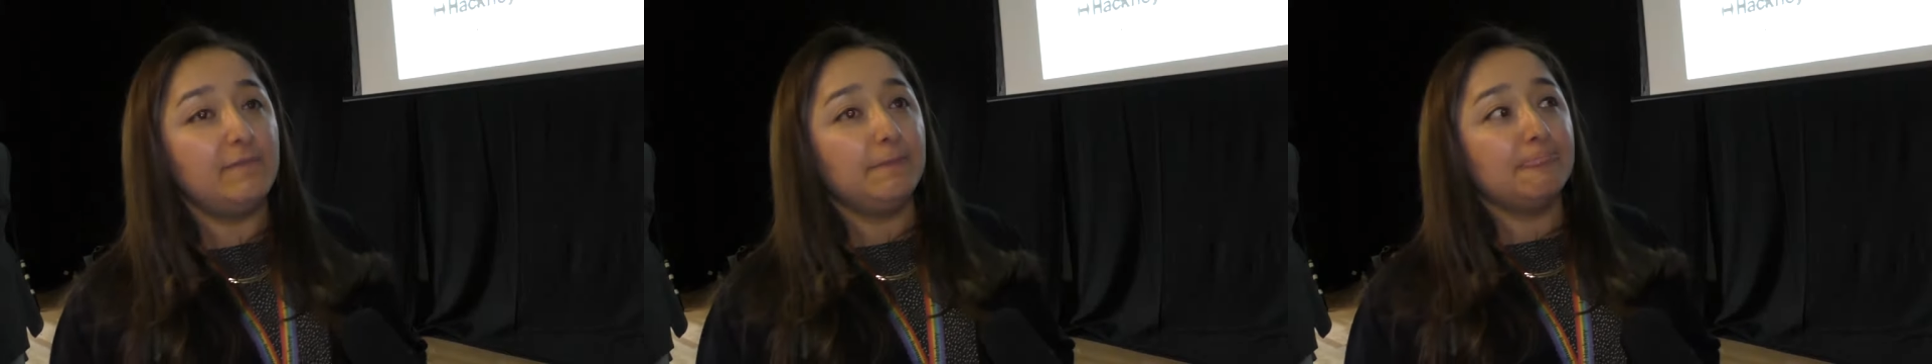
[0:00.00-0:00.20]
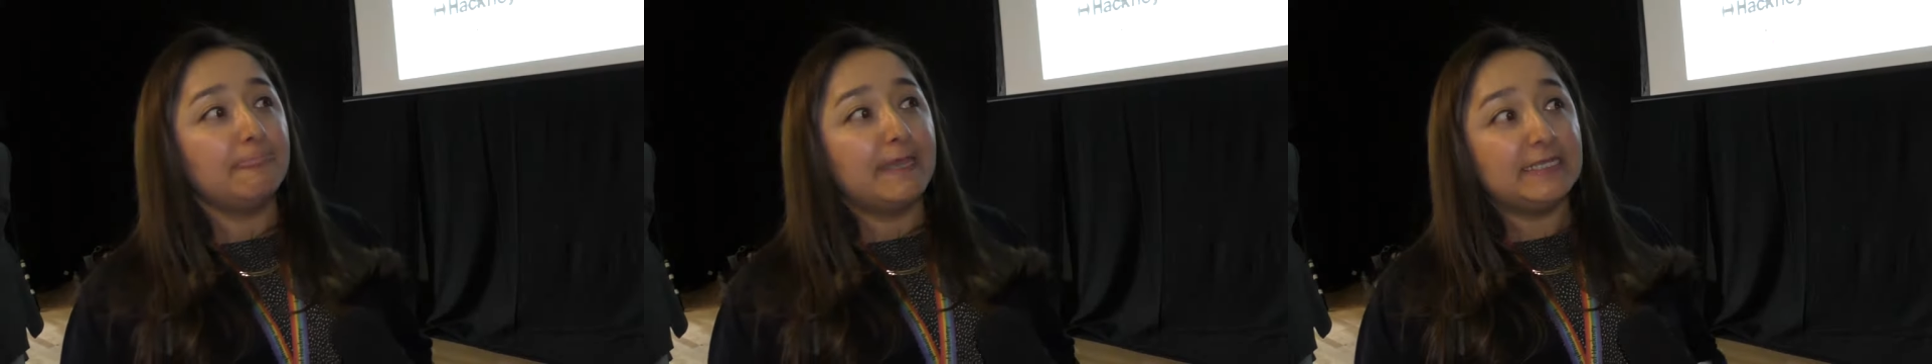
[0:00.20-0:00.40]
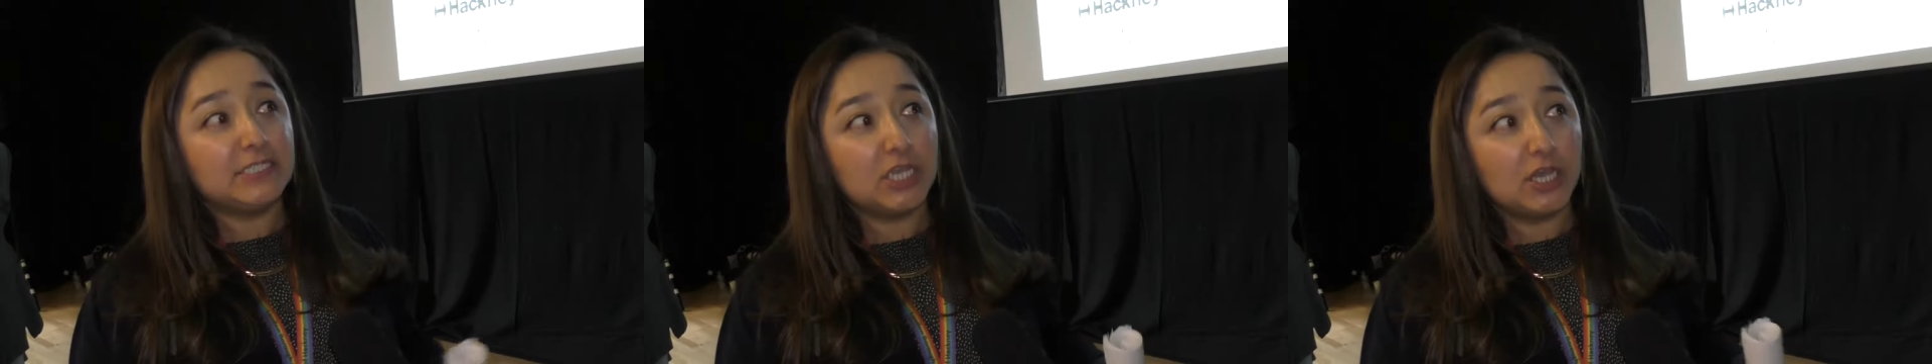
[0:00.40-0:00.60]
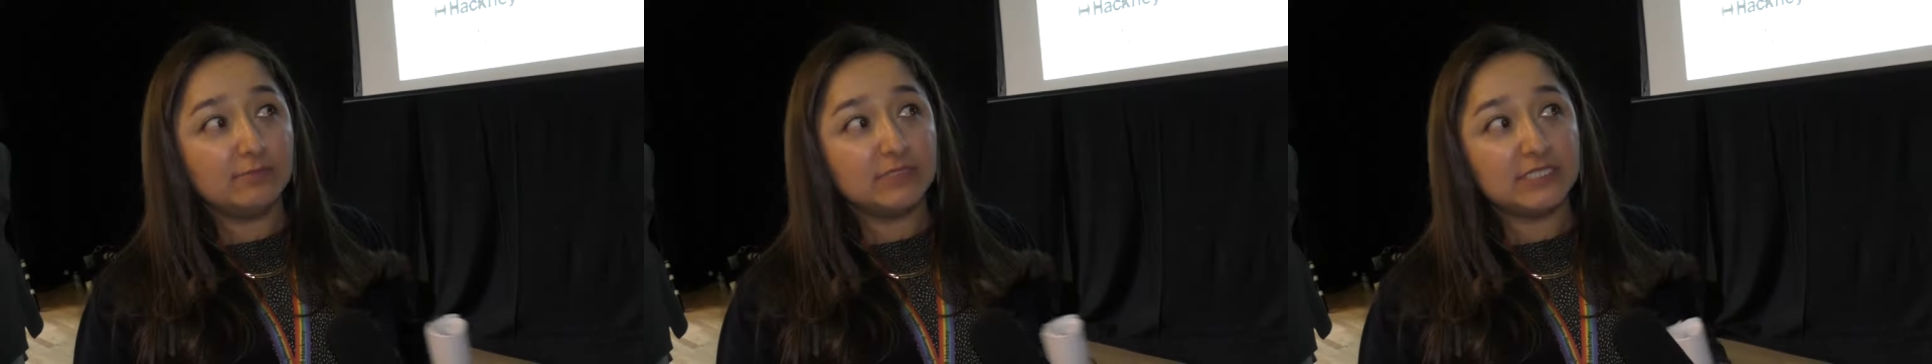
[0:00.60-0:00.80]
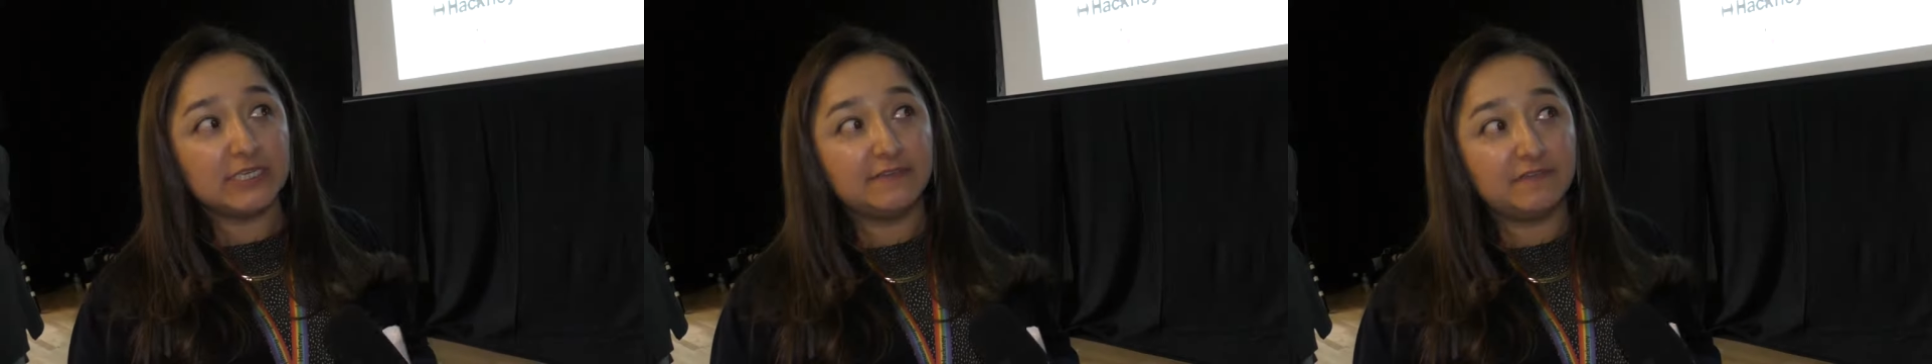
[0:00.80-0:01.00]
Um, in
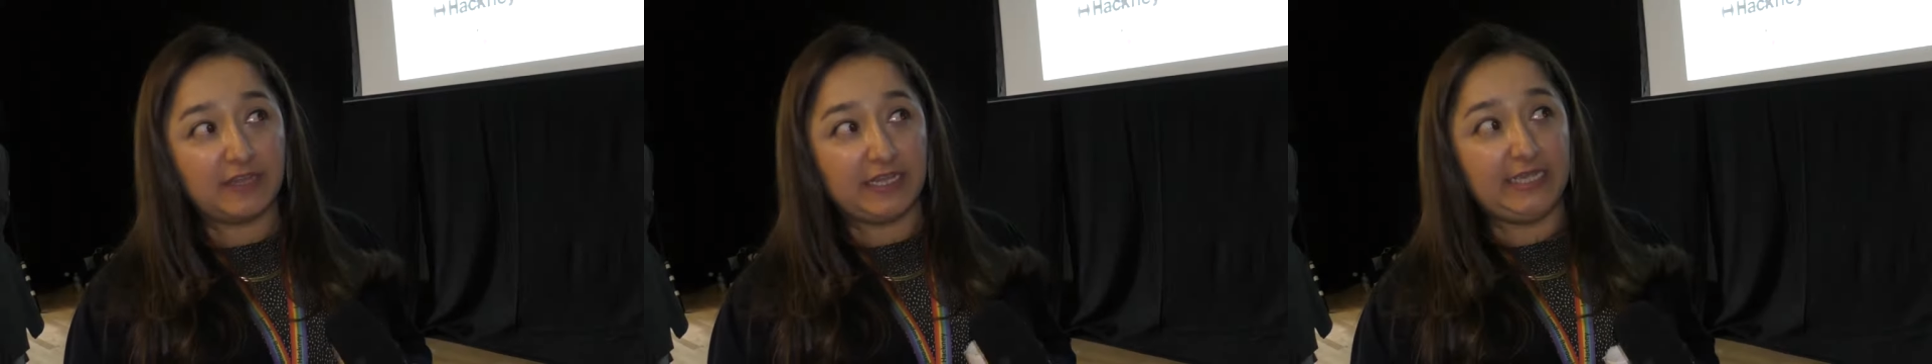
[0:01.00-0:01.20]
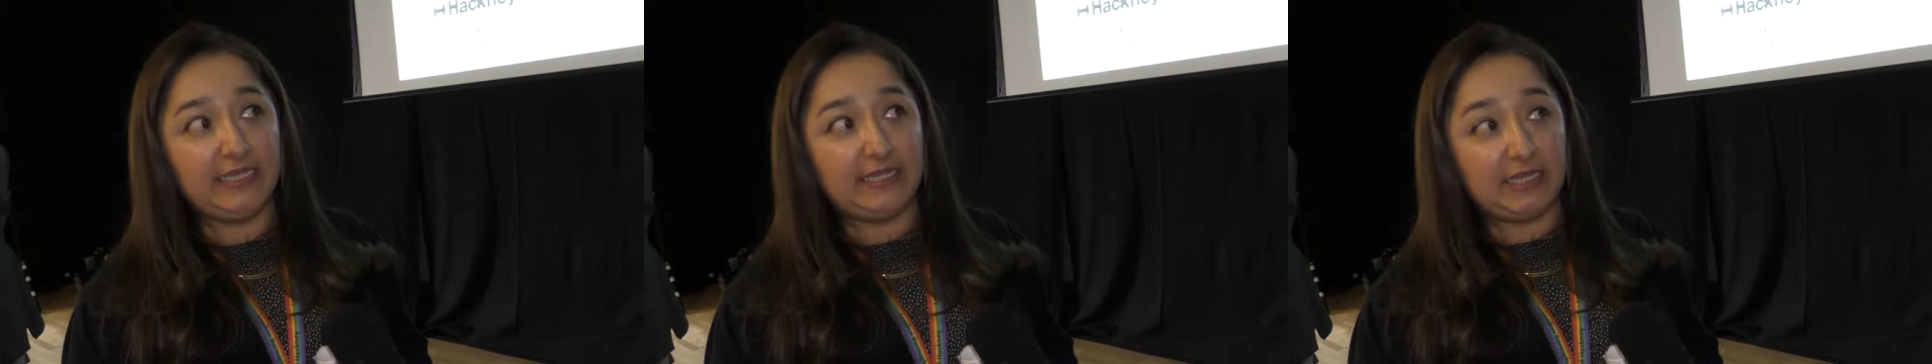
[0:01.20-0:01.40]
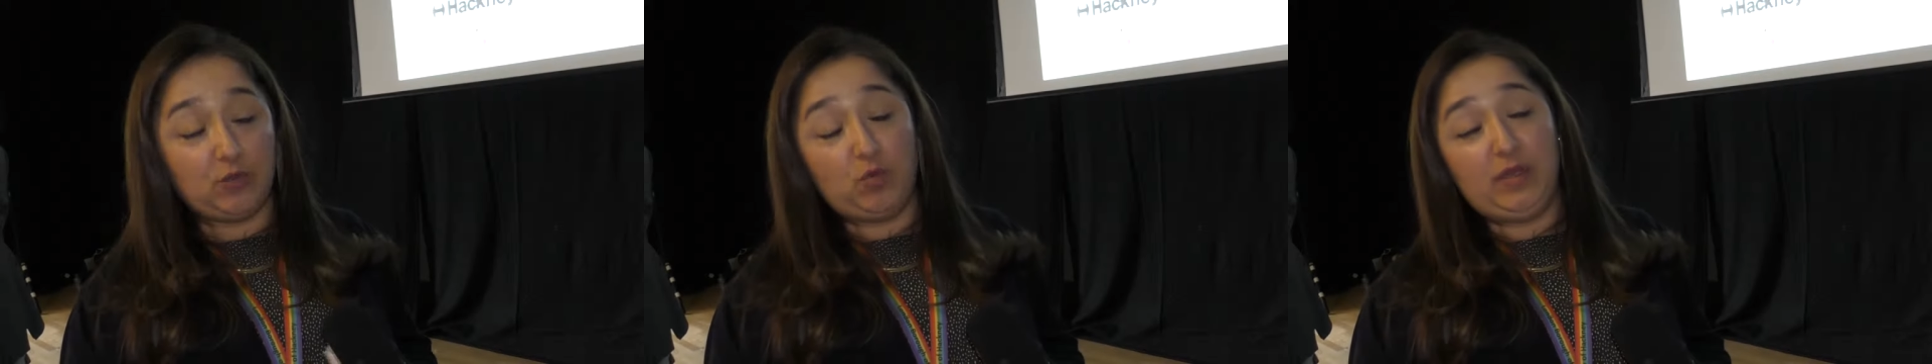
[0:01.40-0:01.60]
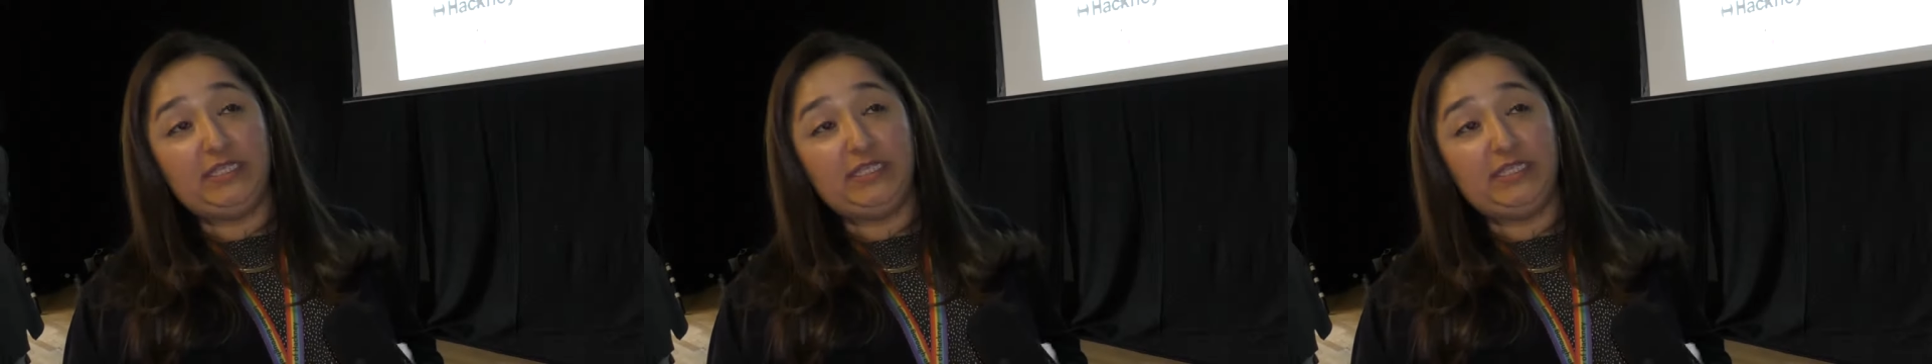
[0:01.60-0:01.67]
terms of the the